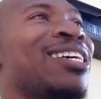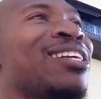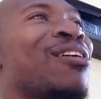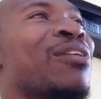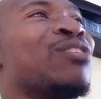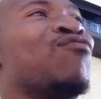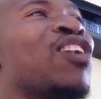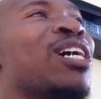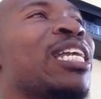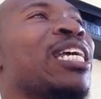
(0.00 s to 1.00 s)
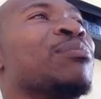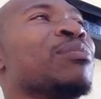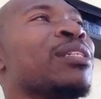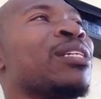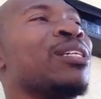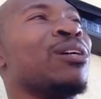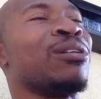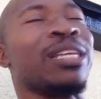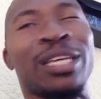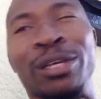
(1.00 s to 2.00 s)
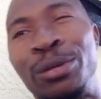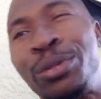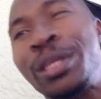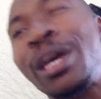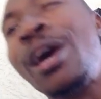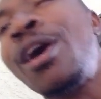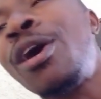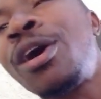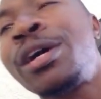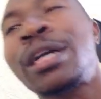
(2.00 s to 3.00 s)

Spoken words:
You know, it's funny, you know, the youth, I